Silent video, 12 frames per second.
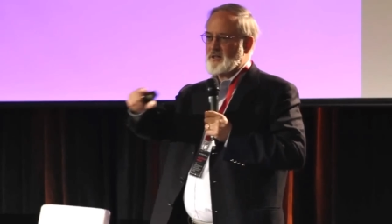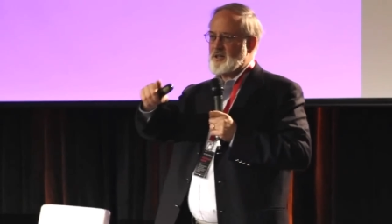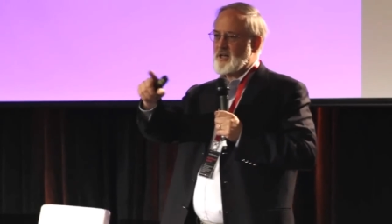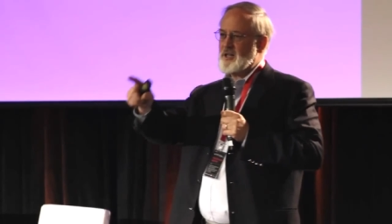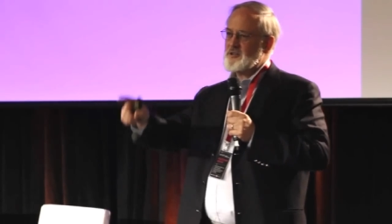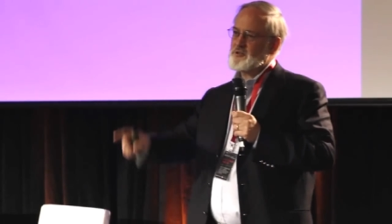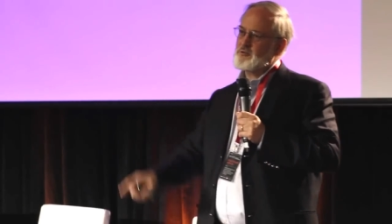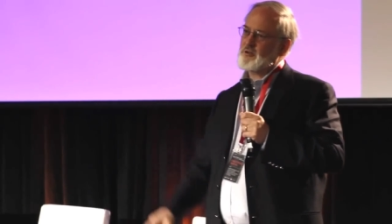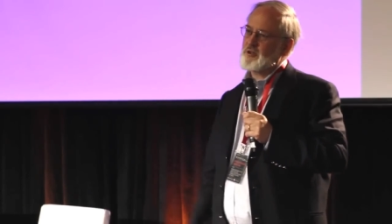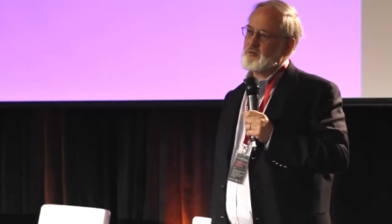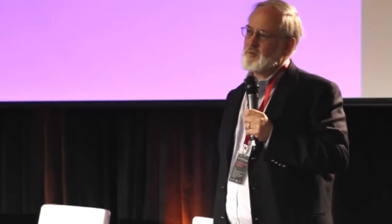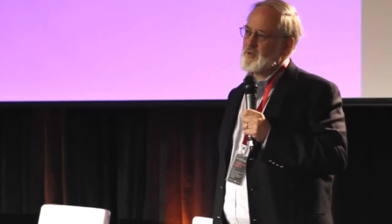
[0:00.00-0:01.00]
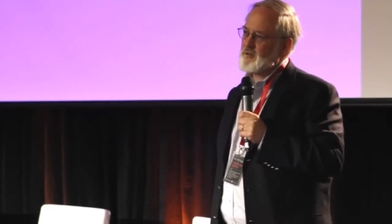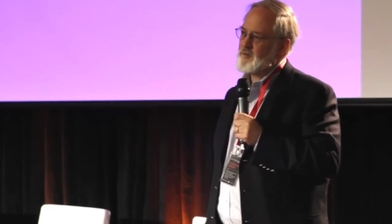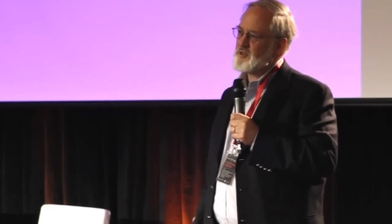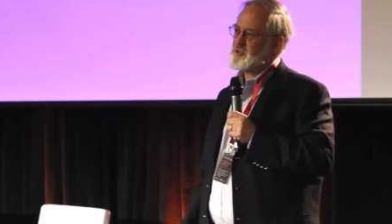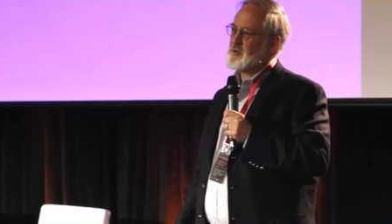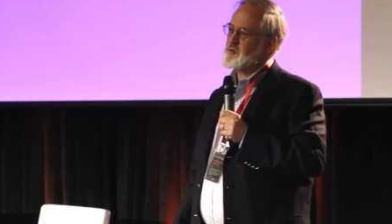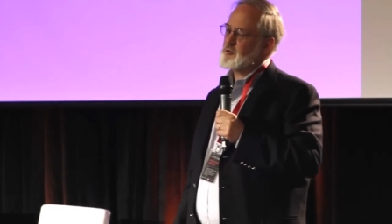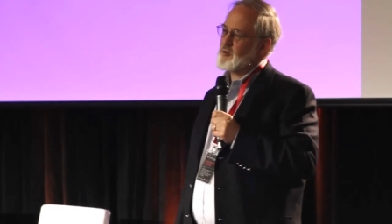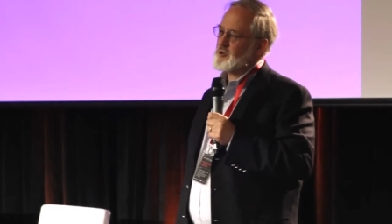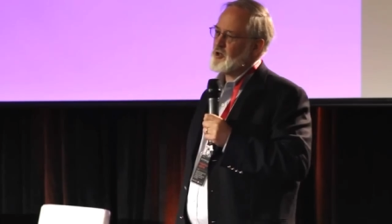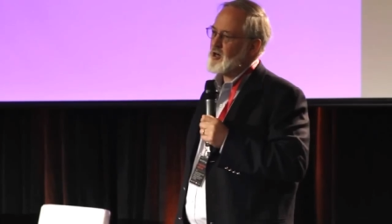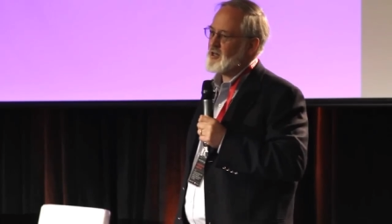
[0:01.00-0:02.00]
my colleagues who are going to be giving the
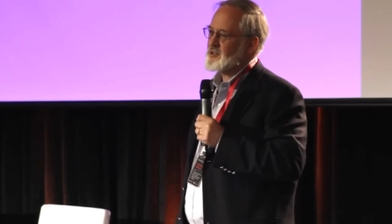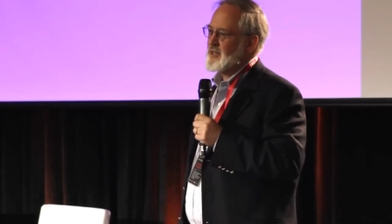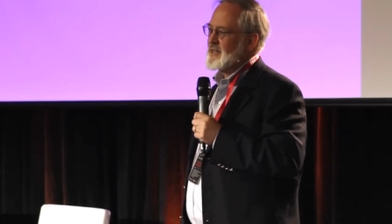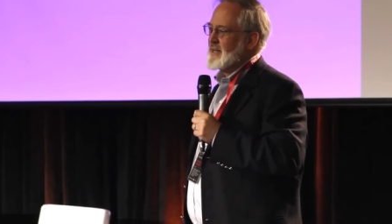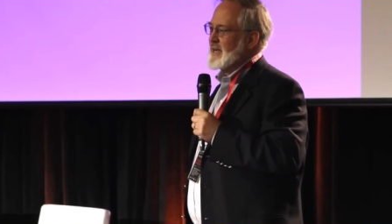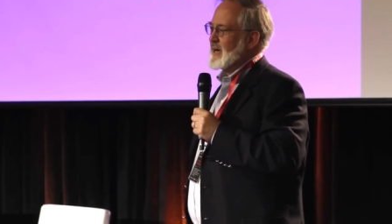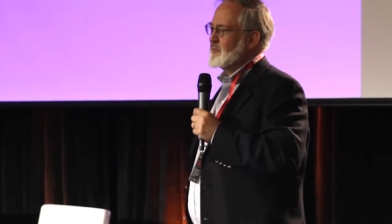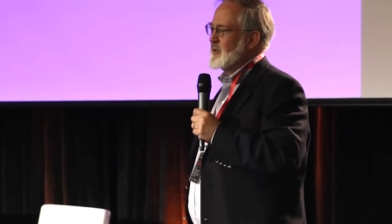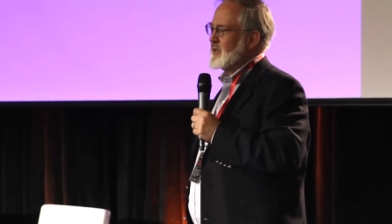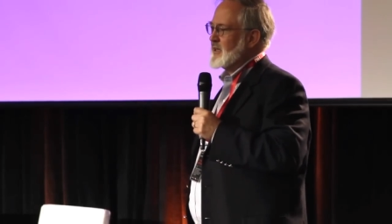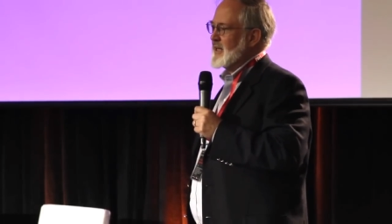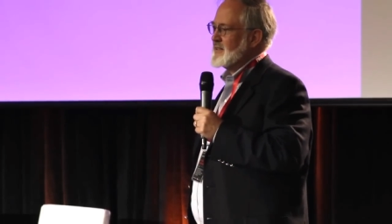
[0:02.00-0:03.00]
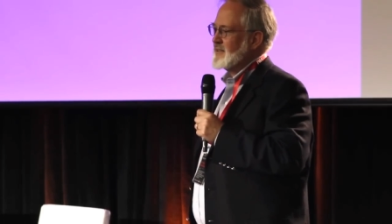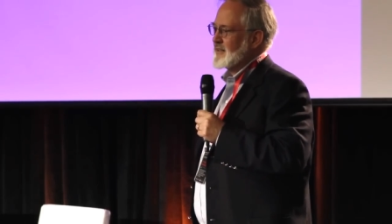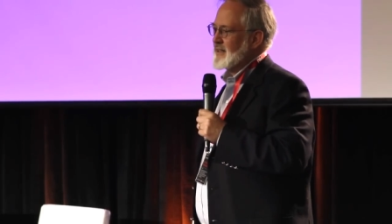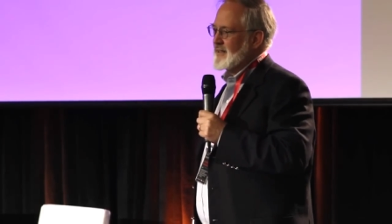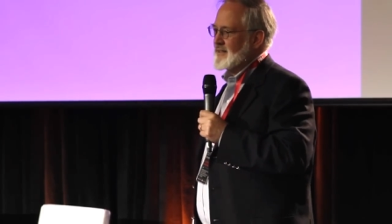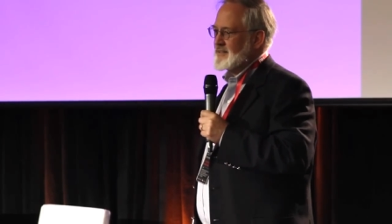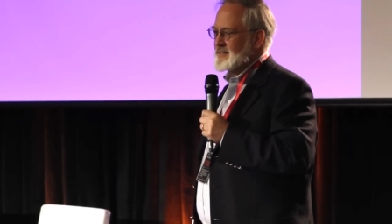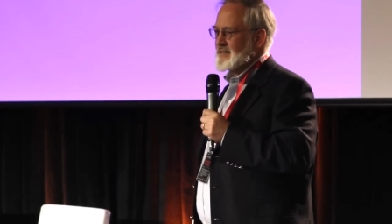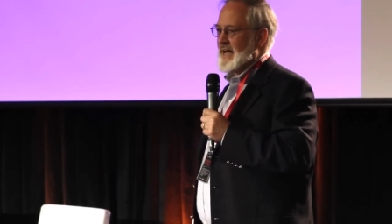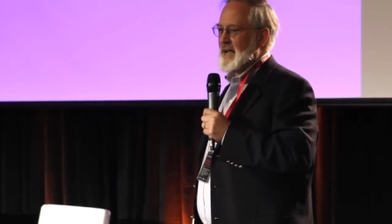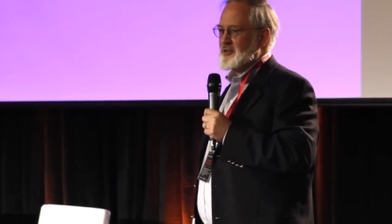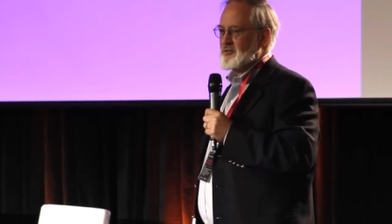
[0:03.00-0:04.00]
subsequent talks, I realize that this
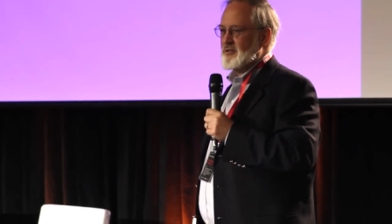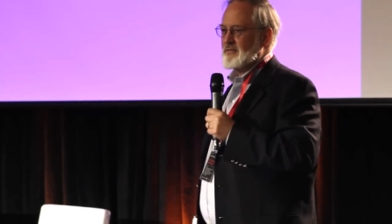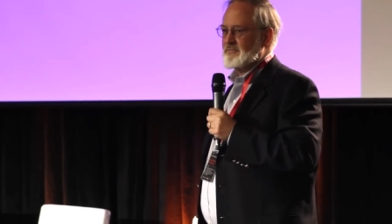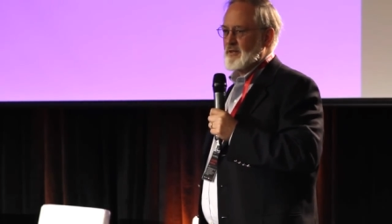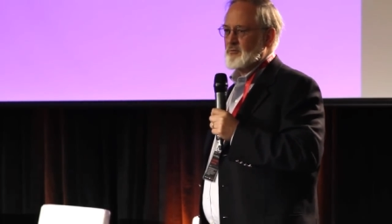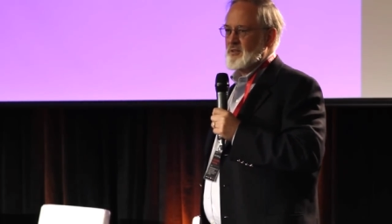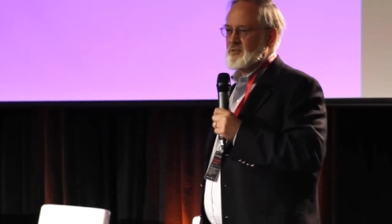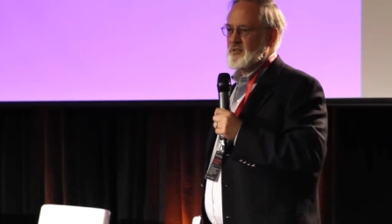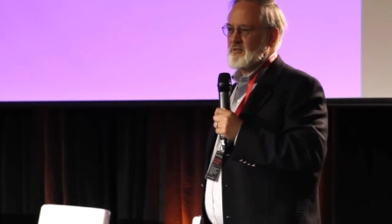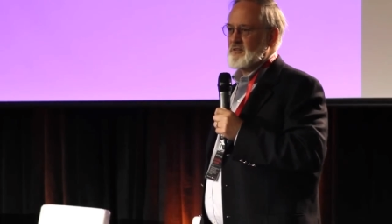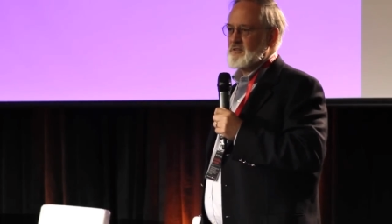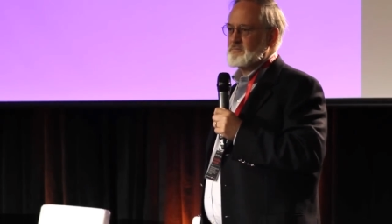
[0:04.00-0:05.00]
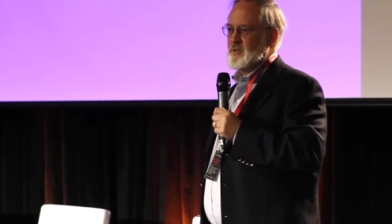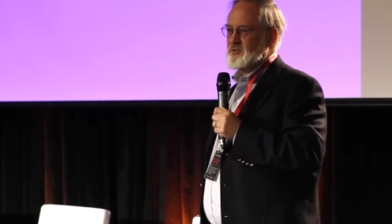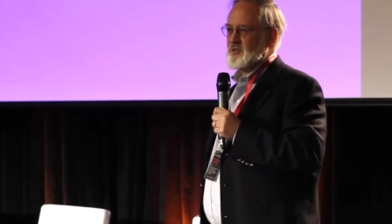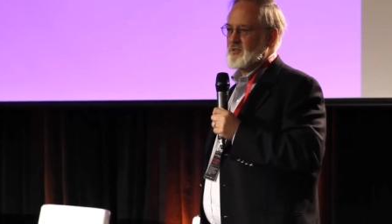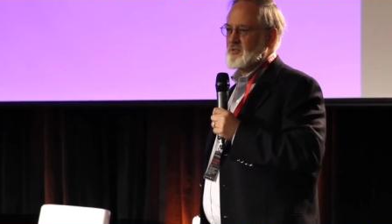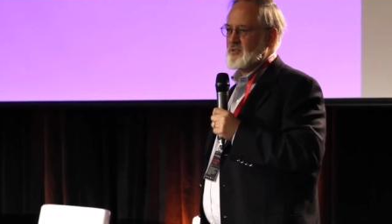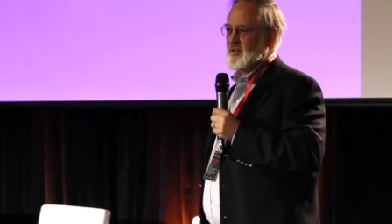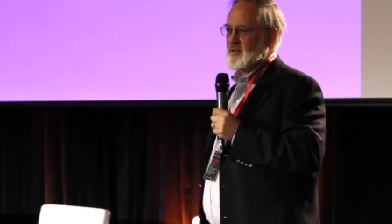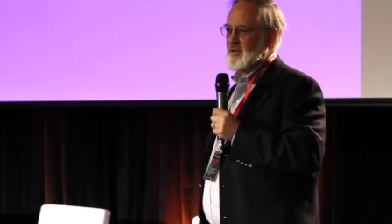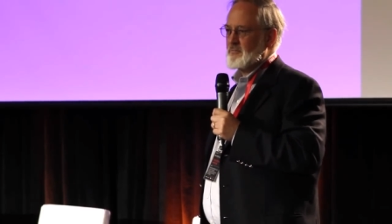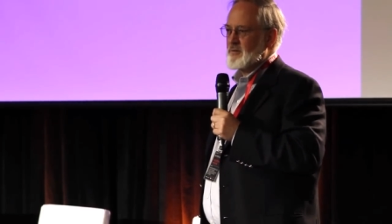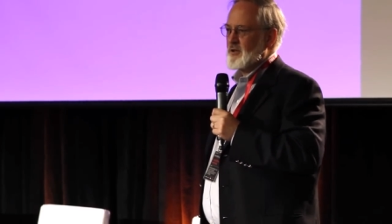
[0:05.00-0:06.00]
is actually very serious business
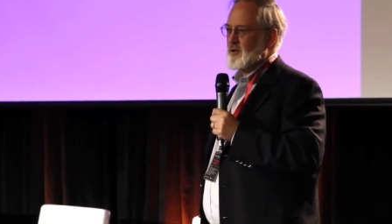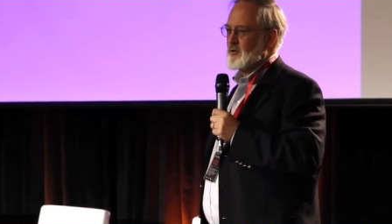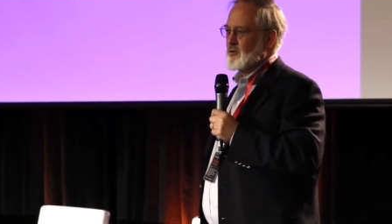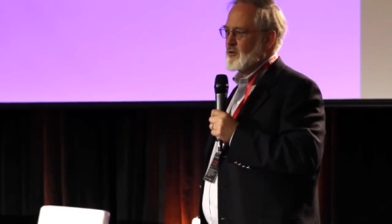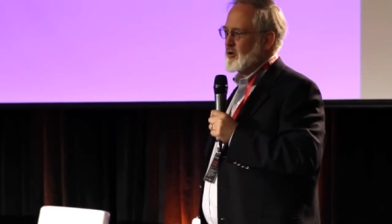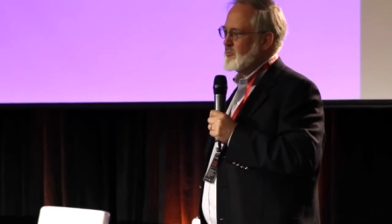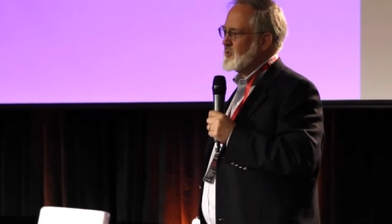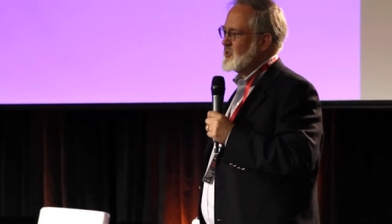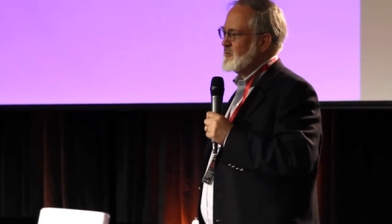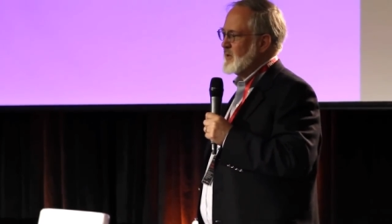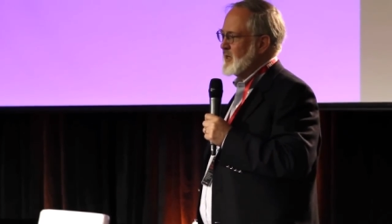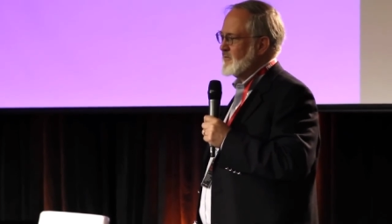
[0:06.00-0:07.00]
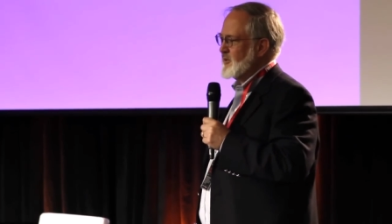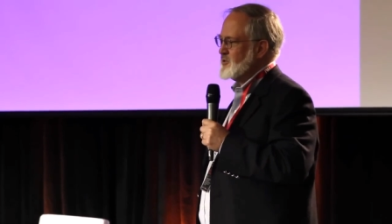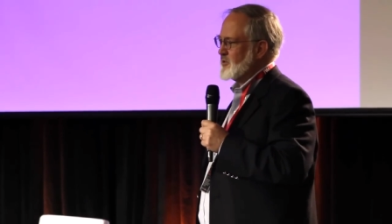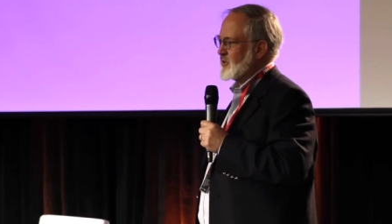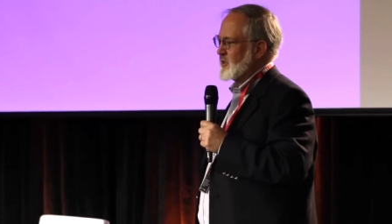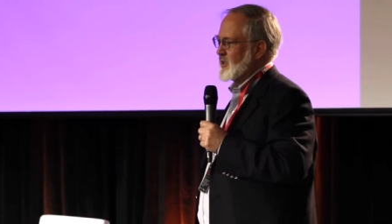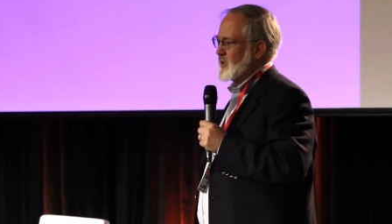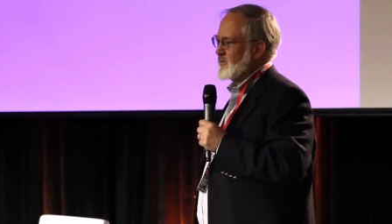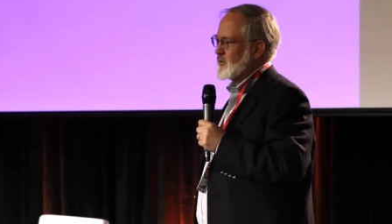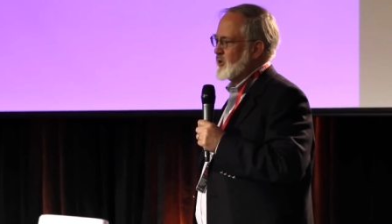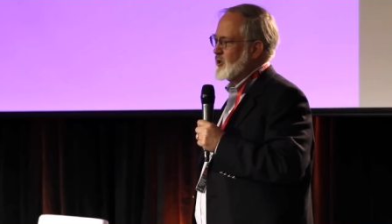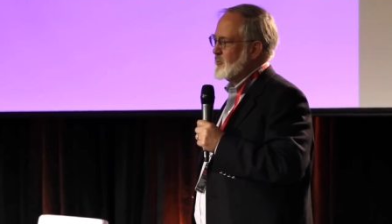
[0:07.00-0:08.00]
that can be enormously beneficial
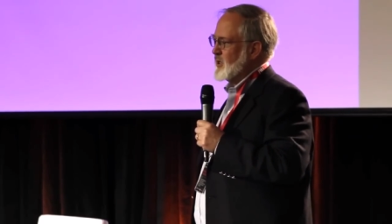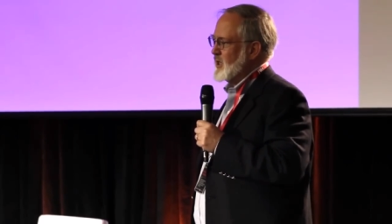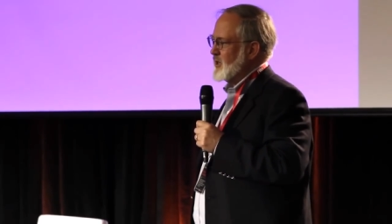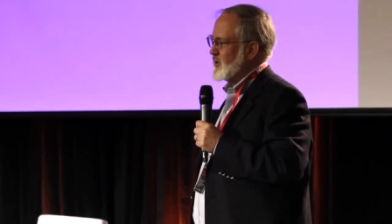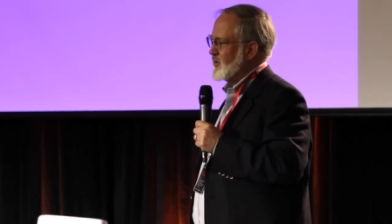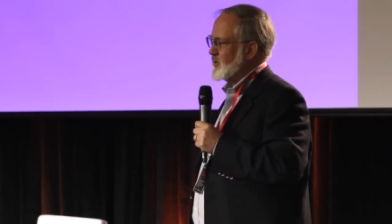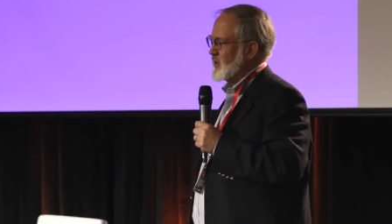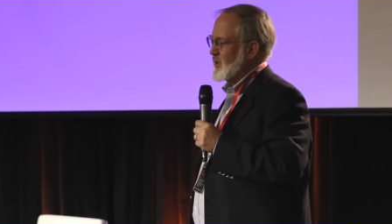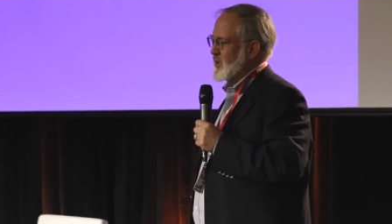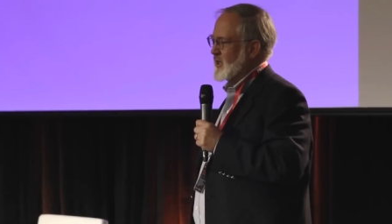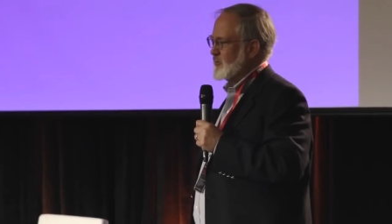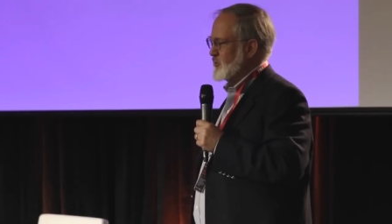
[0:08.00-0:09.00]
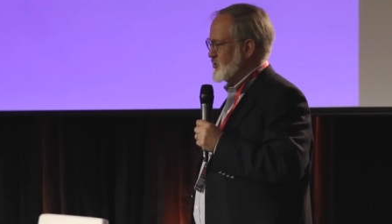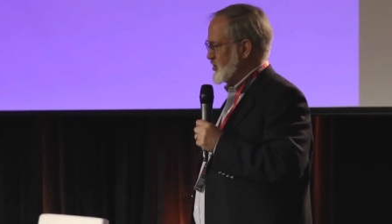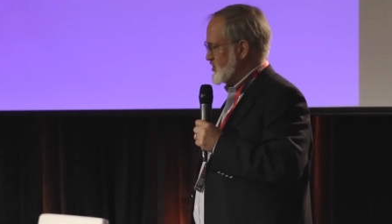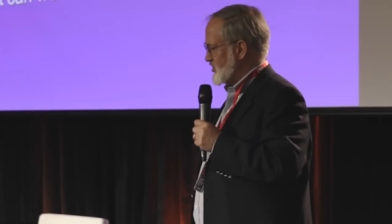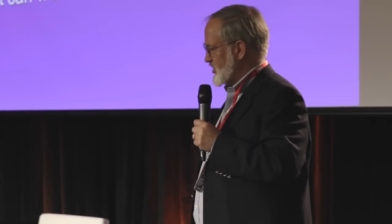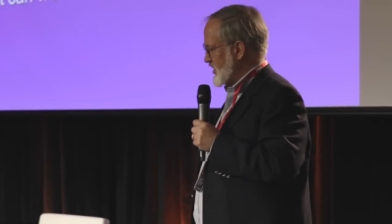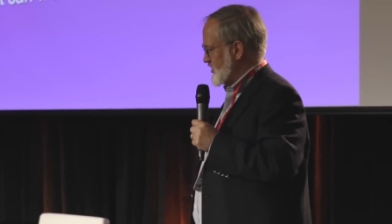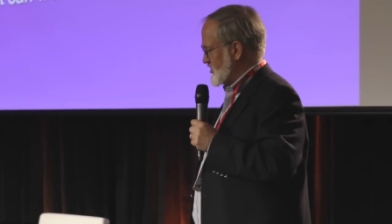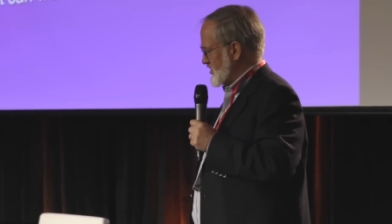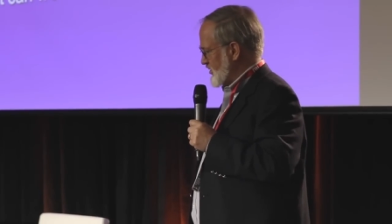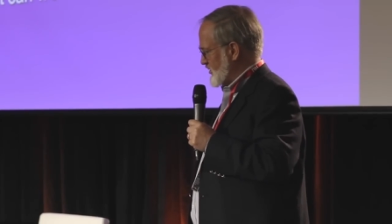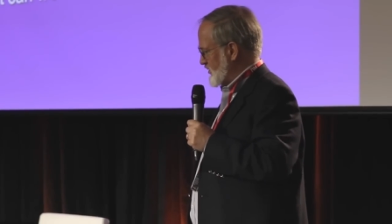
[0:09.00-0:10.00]
for human health, and we're just getting
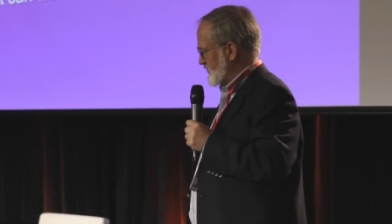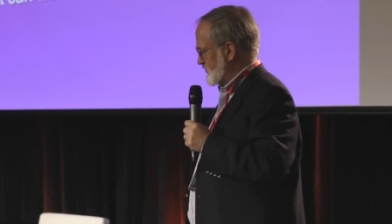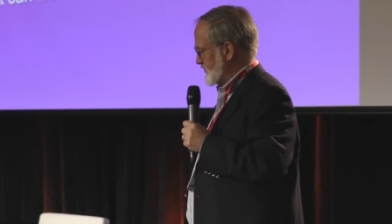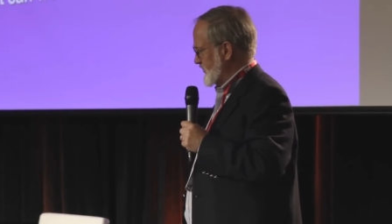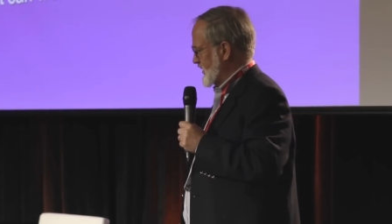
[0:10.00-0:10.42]
started.